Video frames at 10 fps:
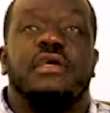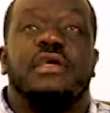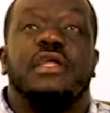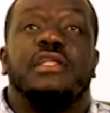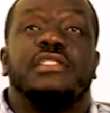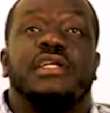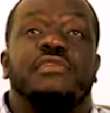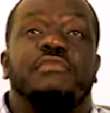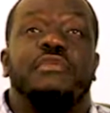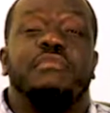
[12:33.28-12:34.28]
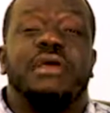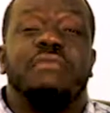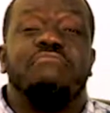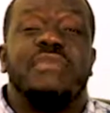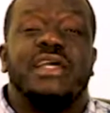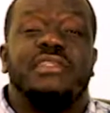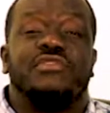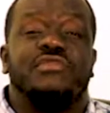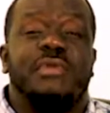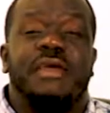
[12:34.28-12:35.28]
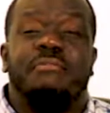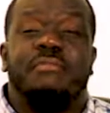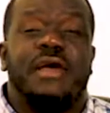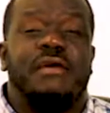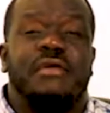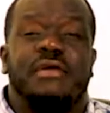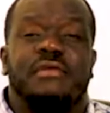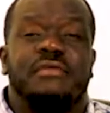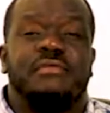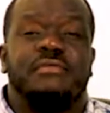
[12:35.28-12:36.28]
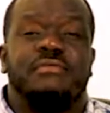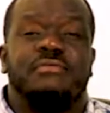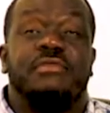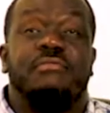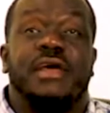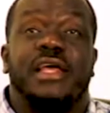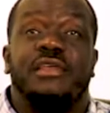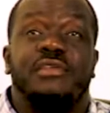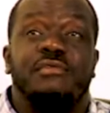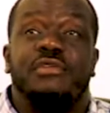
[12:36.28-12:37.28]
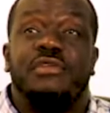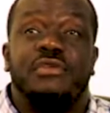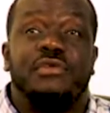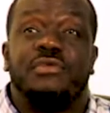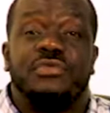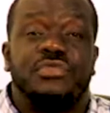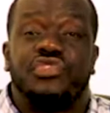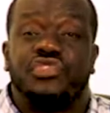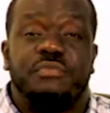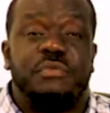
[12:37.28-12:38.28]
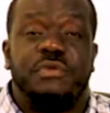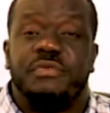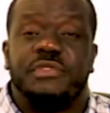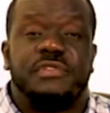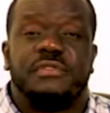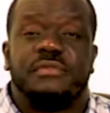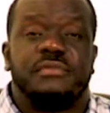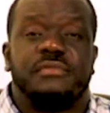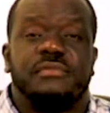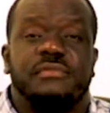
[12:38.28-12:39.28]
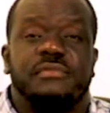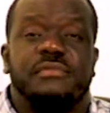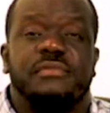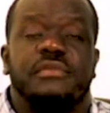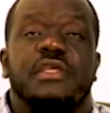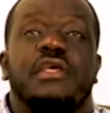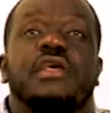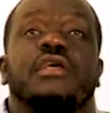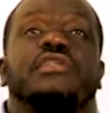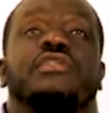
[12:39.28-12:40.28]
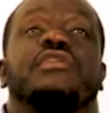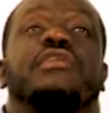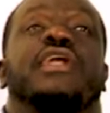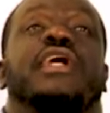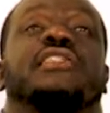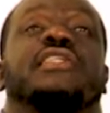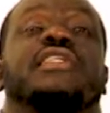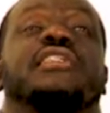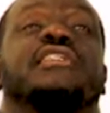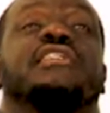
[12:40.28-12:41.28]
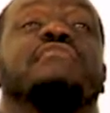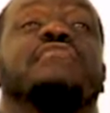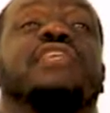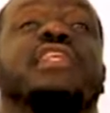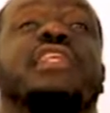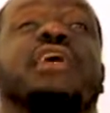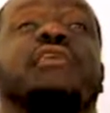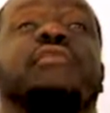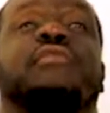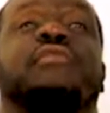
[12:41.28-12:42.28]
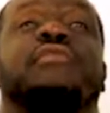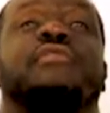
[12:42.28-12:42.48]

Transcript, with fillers: And it shall not be by might or by power, but by your spirit. So, Lord, I take this money now, Lord,